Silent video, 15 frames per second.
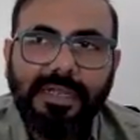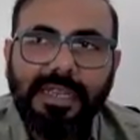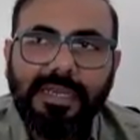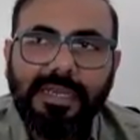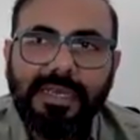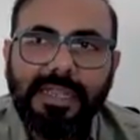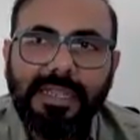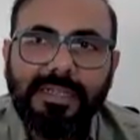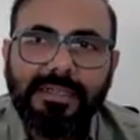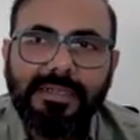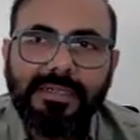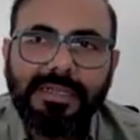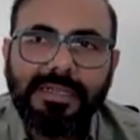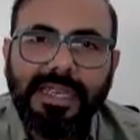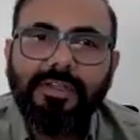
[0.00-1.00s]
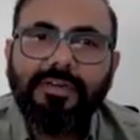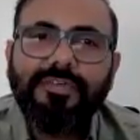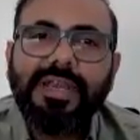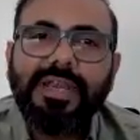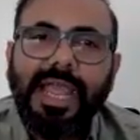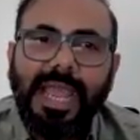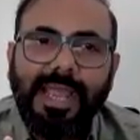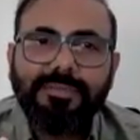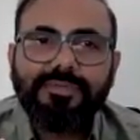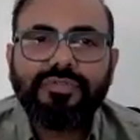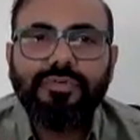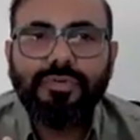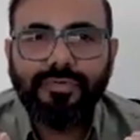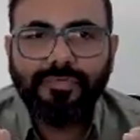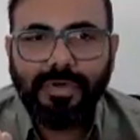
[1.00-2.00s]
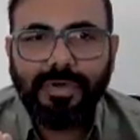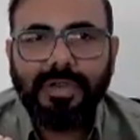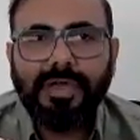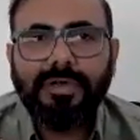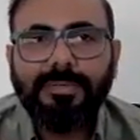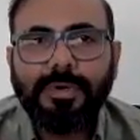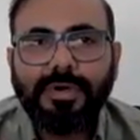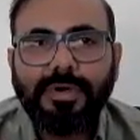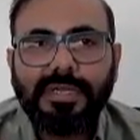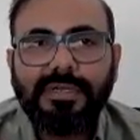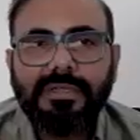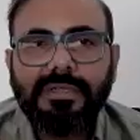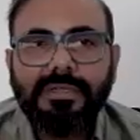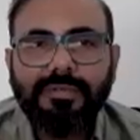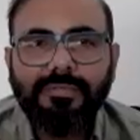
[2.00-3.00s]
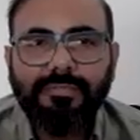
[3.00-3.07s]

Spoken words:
kind of an app store for our product